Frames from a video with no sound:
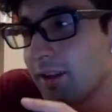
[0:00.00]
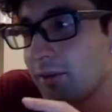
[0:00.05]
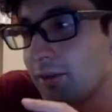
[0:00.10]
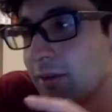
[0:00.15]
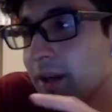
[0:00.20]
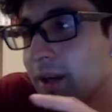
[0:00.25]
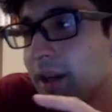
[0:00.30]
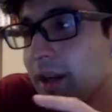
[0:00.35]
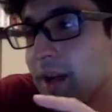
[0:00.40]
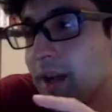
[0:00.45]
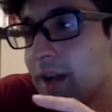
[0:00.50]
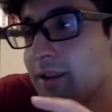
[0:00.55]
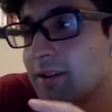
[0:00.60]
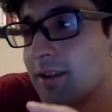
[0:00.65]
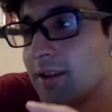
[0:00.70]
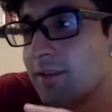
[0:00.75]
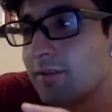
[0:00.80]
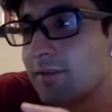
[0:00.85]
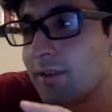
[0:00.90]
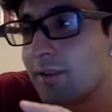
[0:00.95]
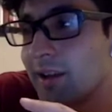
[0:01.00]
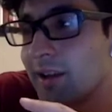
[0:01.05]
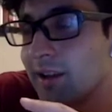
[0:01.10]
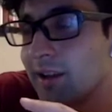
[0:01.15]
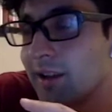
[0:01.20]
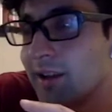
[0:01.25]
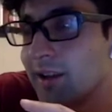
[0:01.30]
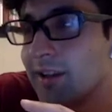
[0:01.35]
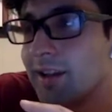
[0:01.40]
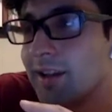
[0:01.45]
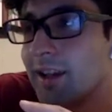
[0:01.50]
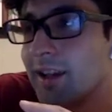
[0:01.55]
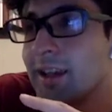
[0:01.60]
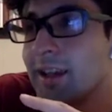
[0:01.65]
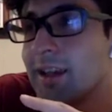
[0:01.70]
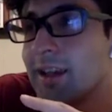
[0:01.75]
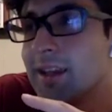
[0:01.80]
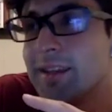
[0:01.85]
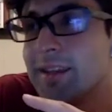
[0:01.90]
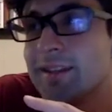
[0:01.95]
we can sell Fred. Like
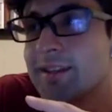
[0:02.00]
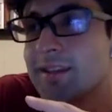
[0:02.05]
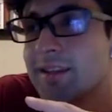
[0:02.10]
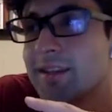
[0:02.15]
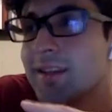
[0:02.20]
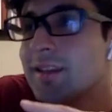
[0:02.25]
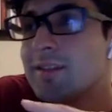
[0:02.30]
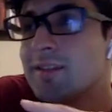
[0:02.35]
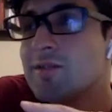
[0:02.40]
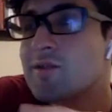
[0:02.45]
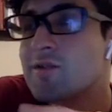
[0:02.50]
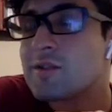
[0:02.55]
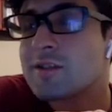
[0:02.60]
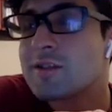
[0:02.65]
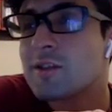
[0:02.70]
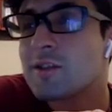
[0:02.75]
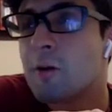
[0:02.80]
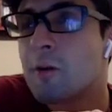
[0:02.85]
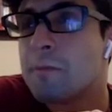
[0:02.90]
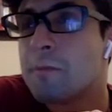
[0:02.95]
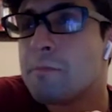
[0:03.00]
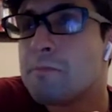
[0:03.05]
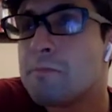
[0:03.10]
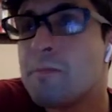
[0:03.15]
he's just our